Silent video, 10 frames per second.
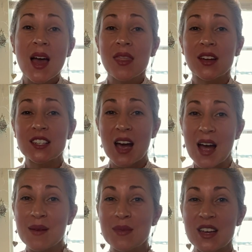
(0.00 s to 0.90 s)
The
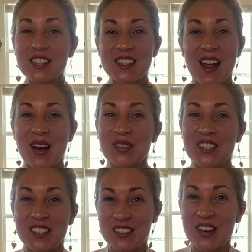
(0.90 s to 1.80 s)
time is now
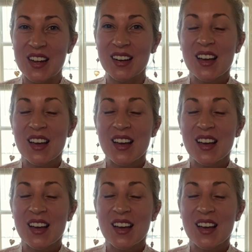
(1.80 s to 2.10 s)
to do it.